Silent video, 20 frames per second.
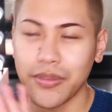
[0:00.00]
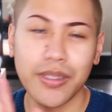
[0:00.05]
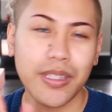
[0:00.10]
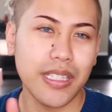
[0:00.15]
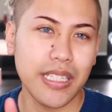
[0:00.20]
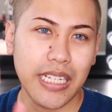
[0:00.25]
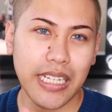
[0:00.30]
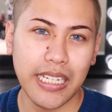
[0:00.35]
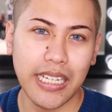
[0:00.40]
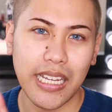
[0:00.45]

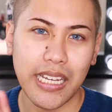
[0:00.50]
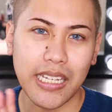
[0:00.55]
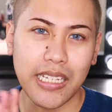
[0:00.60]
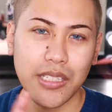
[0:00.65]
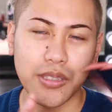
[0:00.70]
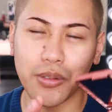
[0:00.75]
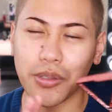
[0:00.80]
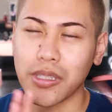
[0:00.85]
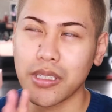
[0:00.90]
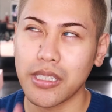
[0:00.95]

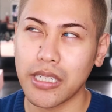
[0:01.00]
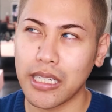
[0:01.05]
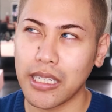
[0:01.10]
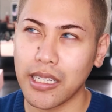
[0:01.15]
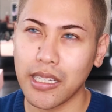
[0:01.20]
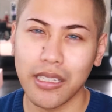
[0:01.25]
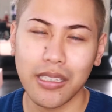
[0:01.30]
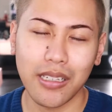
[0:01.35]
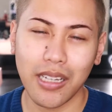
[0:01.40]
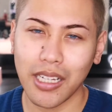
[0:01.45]

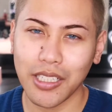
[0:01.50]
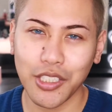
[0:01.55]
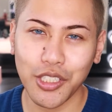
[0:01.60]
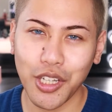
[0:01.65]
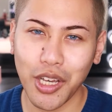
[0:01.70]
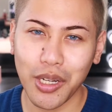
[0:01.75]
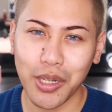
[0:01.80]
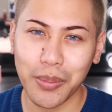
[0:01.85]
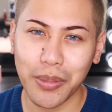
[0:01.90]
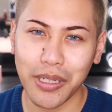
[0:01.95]
Stila, I don't
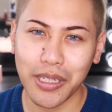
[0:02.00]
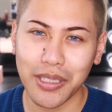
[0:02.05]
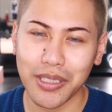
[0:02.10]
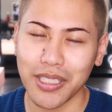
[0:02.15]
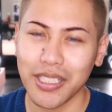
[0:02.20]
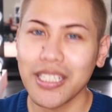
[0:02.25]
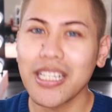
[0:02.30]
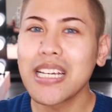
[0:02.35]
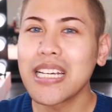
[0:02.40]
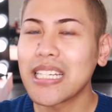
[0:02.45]
know how to
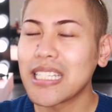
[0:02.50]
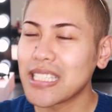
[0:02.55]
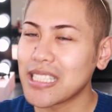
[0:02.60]
pronounce it,